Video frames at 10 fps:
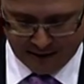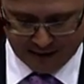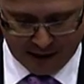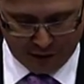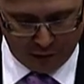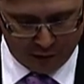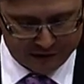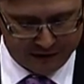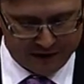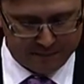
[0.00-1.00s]
They are a loss
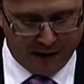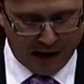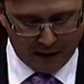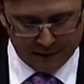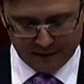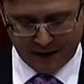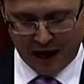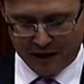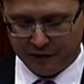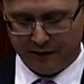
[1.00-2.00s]
to this Parliament
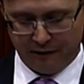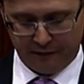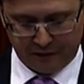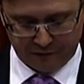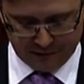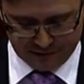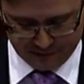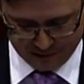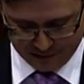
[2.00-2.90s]
and to their electorates.